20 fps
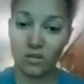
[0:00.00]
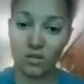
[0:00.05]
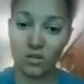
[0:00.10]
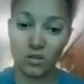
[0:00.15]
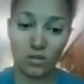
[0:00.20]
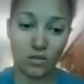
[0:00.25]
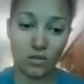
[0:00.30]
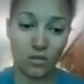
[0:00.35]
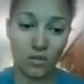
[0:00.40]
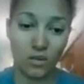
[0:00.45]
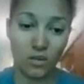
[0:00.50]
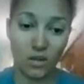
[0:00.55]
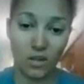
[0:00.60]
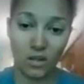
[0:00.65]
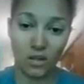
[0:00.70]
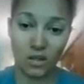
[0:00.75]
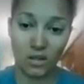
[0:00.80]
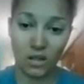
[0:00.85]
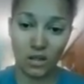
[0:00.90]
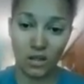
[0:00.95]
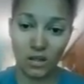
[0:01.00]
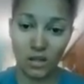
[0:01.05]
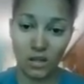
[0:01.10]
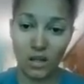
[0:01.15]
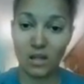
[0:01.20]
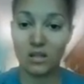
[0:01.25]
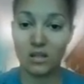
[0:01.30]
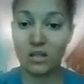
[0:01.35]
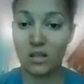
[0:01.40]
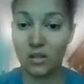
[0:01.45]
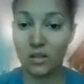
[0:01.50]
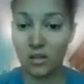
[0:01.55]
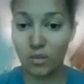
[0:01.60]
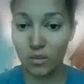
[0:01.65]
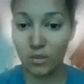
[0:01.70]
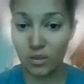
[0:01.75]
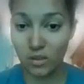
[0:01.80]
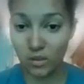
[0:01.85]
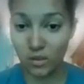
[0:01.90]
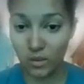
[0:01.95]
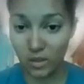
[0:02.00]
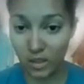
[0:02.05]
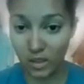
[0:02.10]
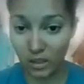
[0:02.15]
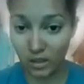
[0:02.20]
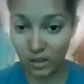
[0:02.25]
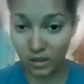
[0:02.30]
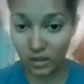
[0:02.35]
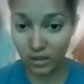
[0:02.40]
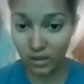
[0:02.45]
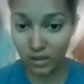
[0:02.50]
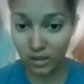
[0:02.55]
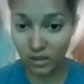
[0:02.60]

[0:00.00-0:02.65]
to the anterior pituitary.